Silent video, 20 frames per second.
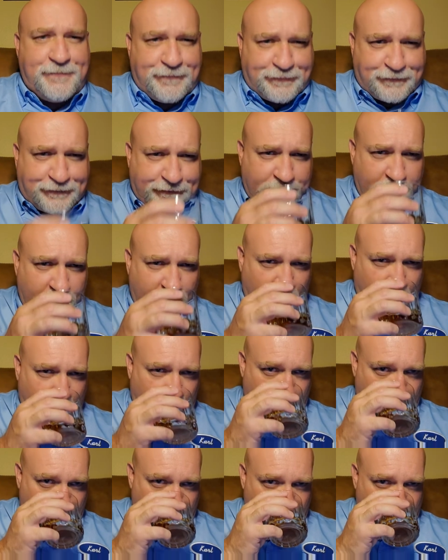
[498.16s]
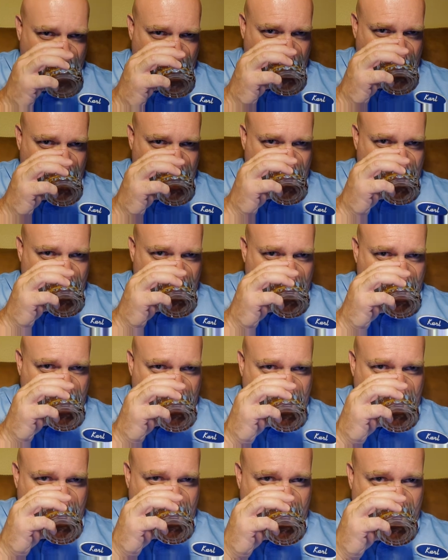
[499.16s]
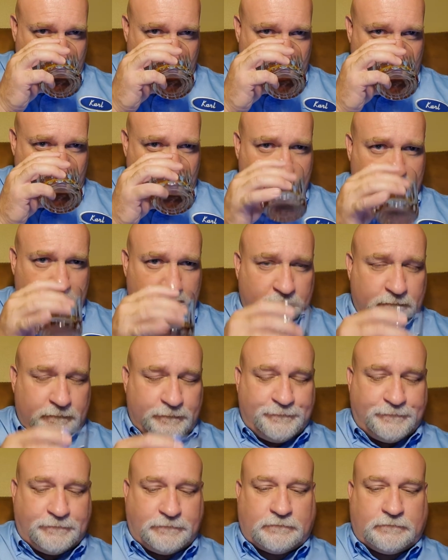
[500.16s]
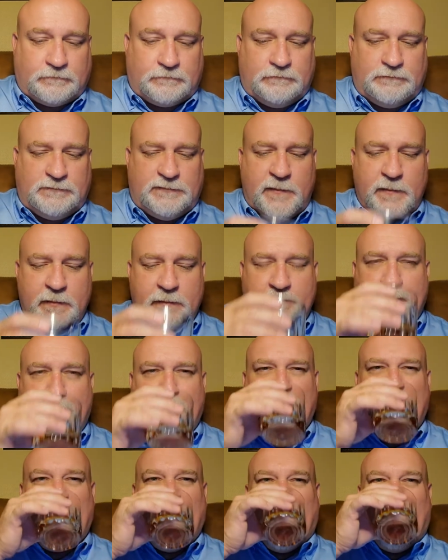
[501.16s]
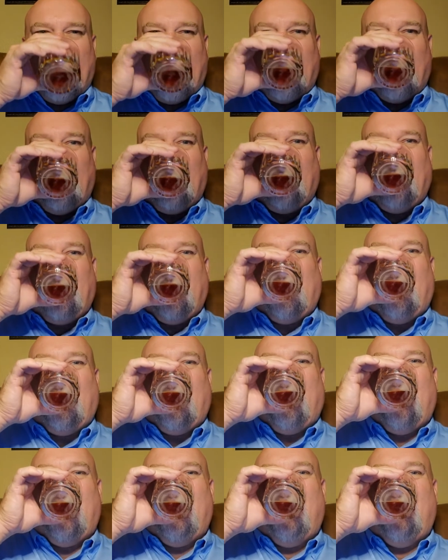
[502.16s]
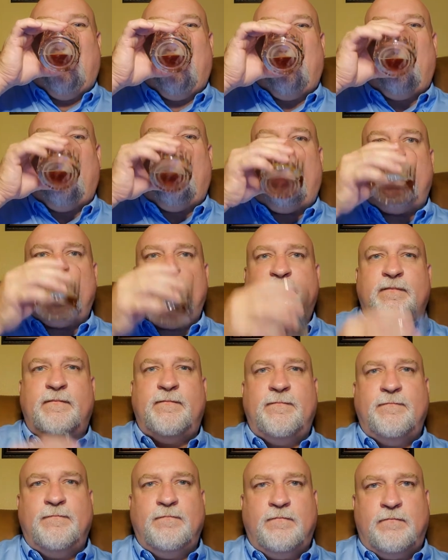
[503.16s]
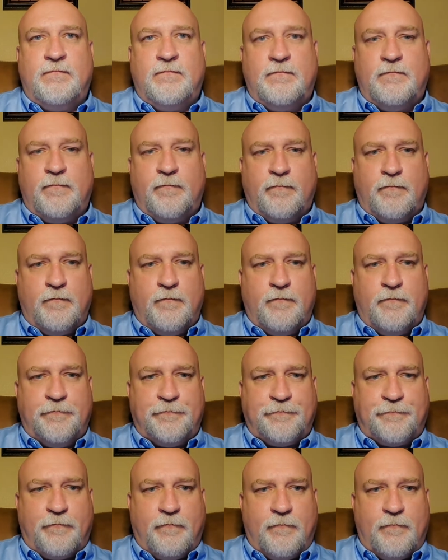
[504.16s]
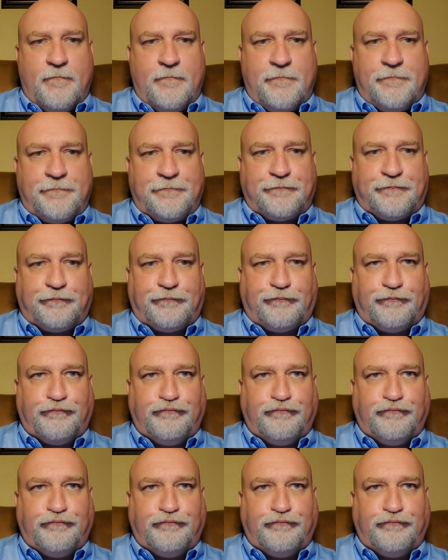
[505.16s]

(no one is talking)